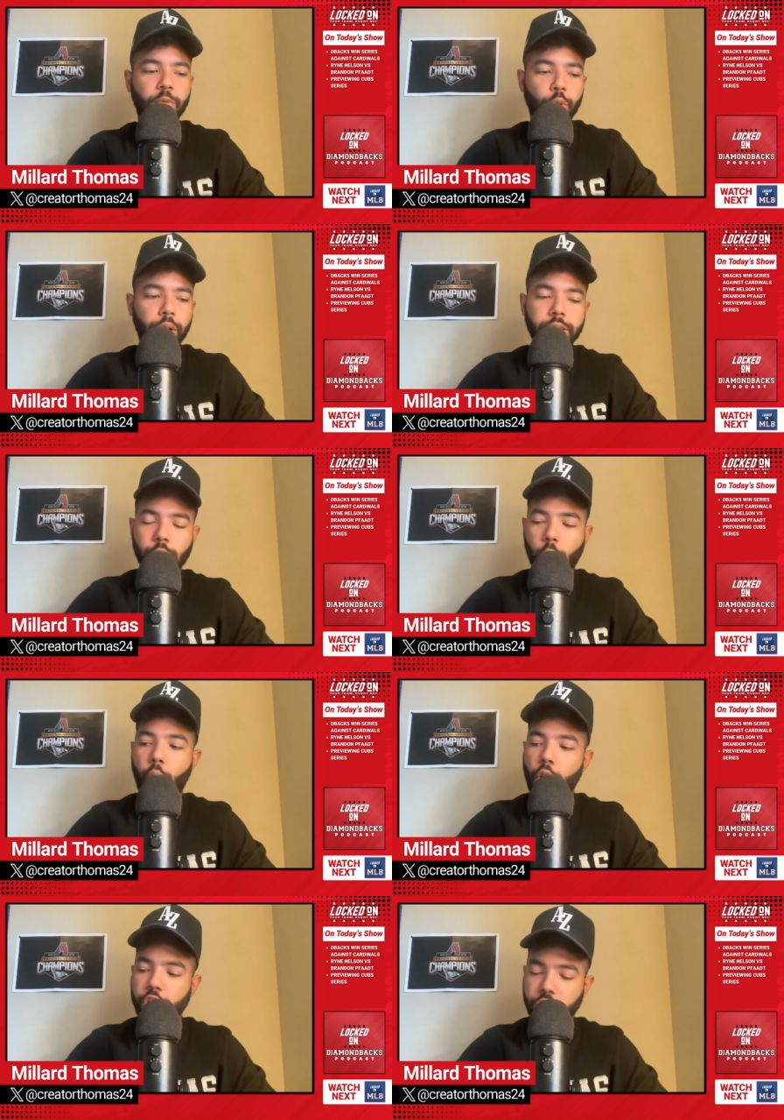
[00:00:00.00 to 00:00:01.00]
for us. So
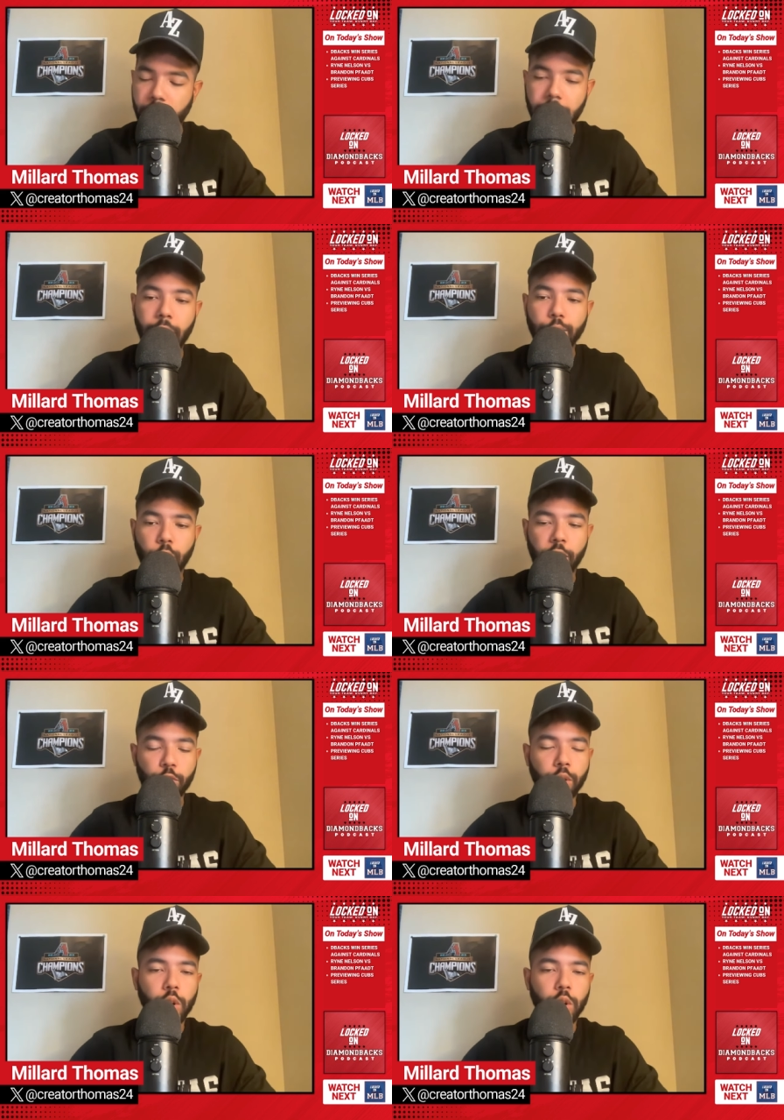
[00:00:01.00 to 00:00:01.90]
shout out to everyone